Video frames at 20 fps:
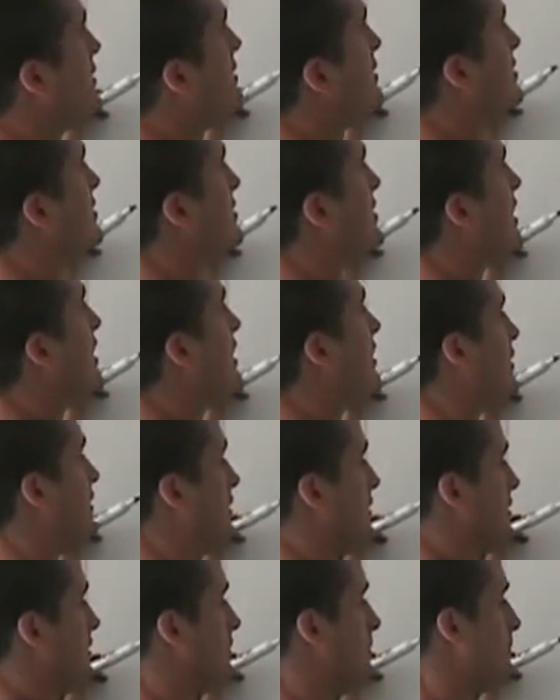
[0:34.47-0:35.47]
to set
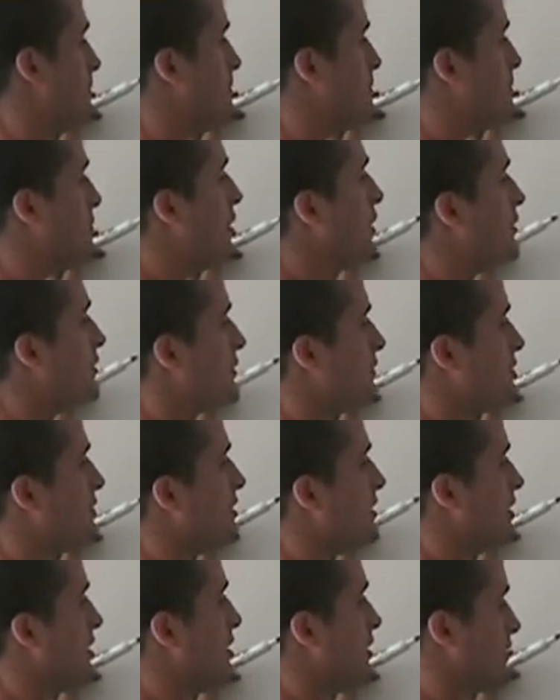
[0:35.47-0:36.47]
both of
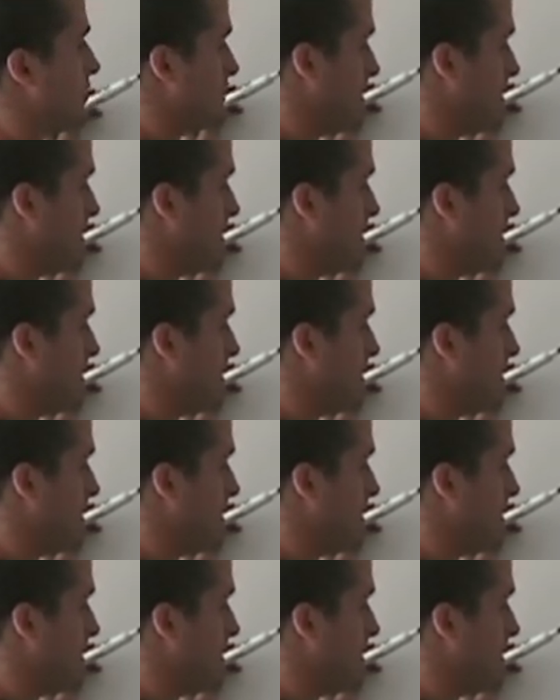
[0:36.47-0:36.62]
the